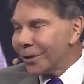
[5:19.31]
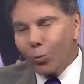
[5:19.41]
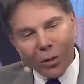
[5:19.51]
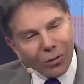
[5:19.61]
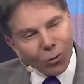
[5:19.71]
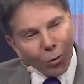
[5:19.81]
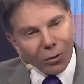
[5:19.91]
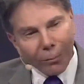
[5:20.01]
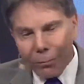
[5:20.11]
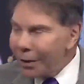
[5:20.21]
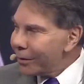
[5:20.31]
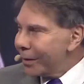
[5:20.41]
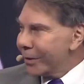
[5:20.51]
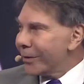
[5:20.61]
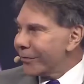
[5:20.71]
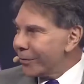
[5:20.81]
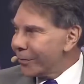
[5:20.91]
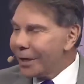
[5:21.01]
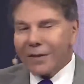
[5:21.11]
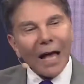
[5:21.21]
We sold a million of them.
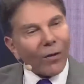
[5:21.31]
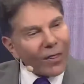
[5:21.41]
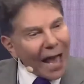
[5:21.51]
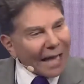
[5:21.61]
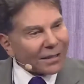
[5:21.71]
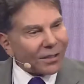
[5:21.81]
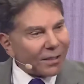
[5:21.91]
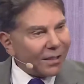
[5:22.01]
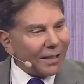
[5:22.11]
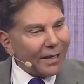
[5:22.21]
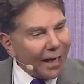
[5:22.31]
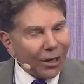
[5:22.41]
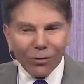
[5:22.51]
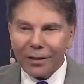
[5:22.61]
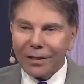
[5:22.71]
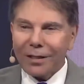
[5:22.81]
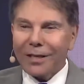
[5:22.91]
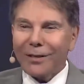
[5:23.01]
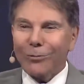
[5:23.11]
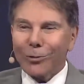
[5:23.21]
Now that's
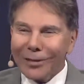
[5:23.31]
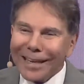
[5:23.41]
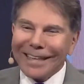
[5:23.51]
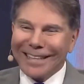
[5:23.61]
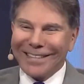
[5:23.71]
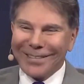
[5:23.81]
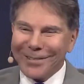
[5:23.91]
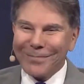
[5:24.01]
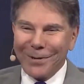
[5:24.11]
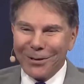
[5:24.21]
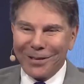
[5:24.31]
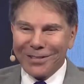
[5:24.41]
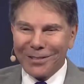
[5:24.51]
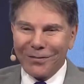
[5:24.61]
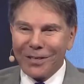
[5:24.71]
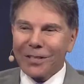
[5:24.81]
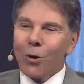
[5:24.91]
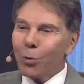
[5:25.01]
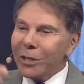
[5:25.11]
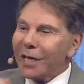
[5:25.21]
inherently related to the merits of this.
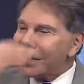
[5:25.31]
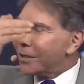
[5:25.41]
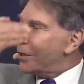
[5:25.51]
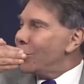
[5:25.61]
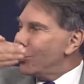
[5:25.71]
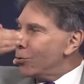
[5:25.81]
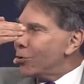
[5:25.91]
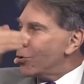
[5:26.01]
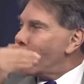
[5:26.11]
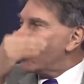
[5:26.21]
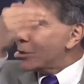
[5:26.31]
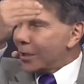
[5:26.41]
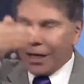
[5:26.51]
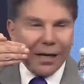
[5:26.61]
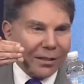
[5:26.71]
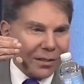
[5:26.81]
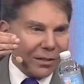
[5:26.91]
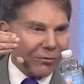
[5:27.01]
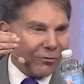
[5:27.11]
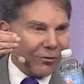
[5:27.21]
We get to use those kinds
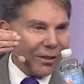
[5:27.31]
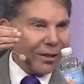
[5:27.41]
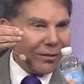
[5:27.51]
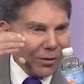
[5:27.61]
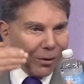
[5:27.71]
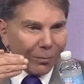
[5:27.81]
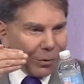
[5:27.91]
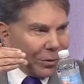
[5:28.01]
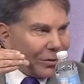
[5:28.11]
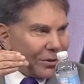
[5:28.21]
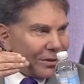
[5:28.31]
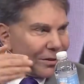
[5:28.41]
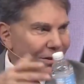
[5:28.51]
of numbers,